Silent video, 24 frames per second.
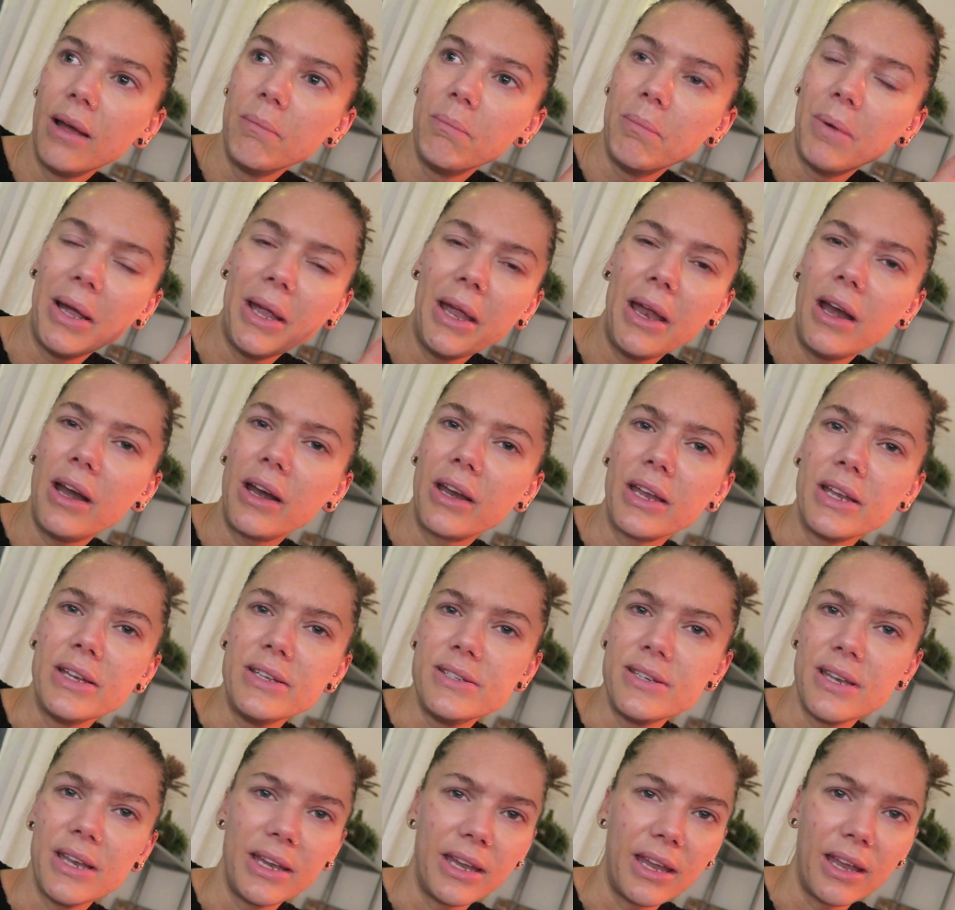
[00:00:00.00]
My hair
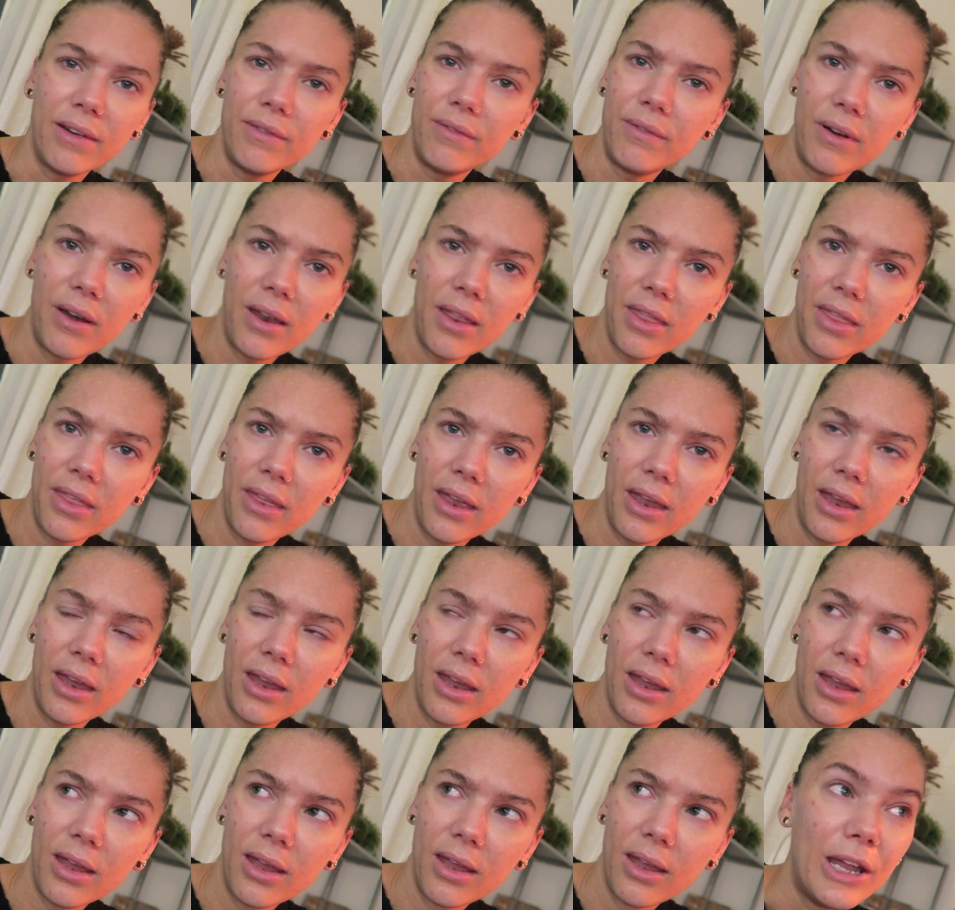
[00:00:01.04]
can take everything.